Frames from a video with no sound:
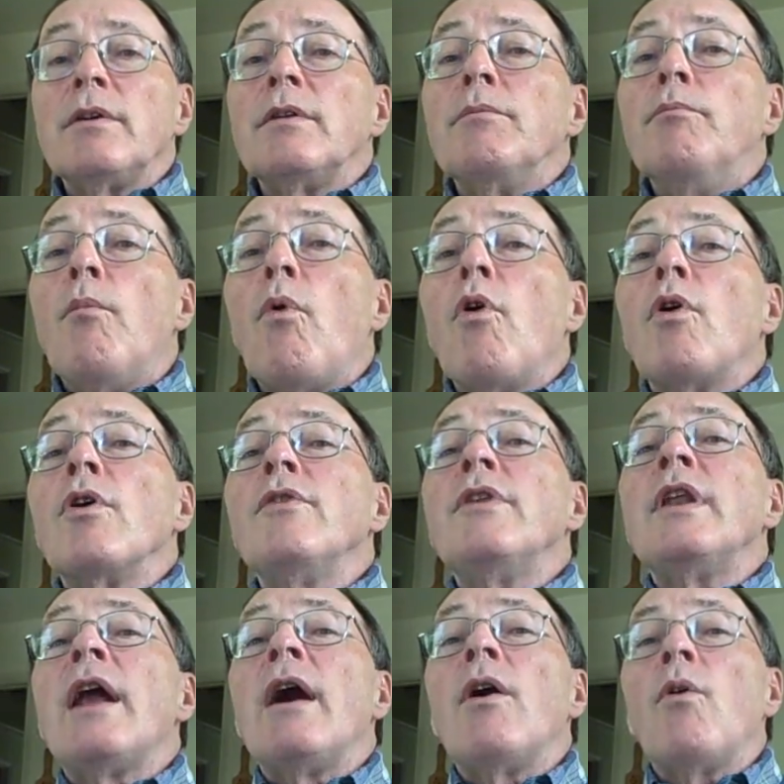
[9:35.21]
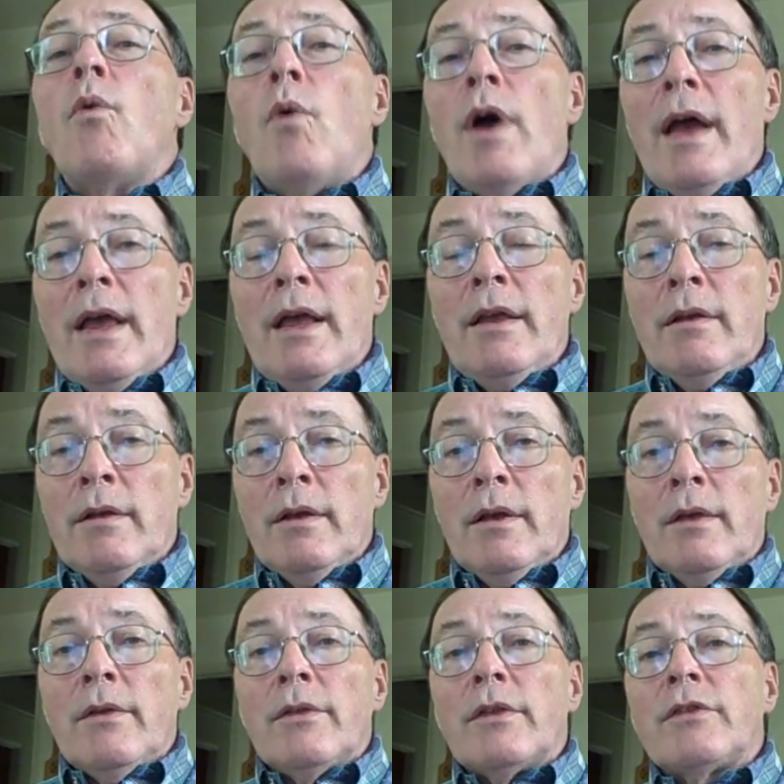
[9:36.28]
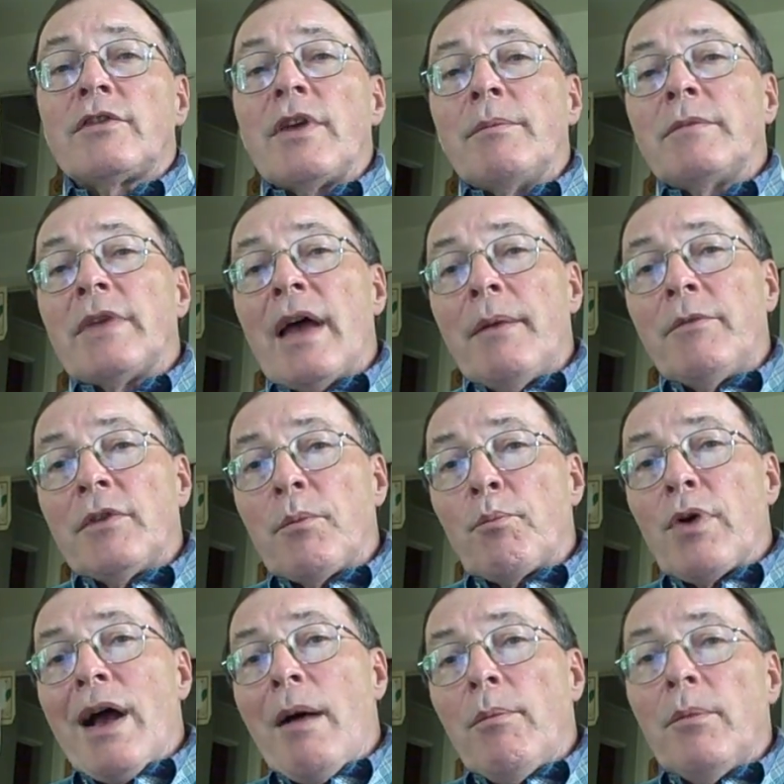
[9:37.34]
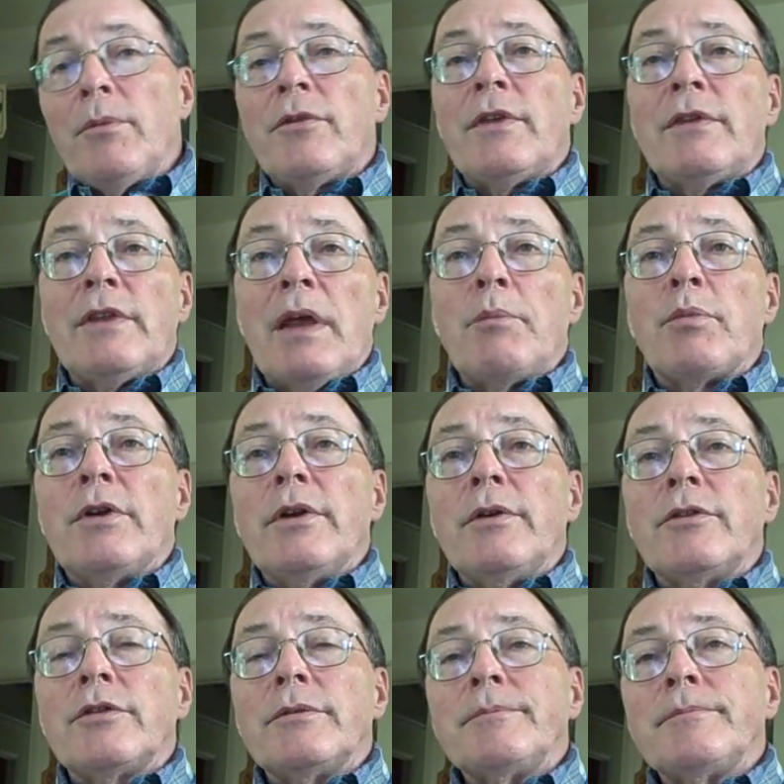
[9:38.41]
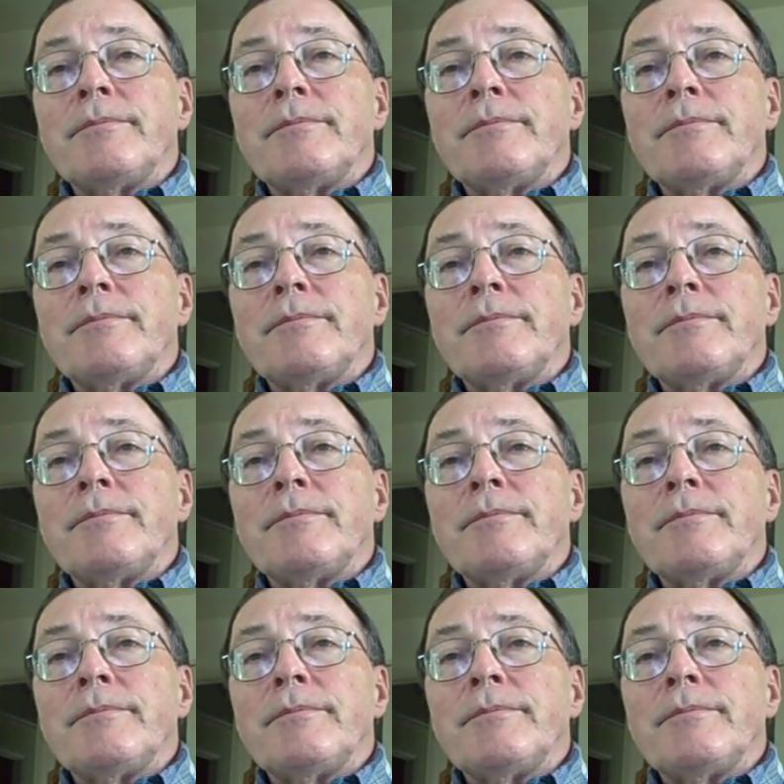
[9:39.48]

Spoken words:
more than outweigh sometimes the problems that they produce.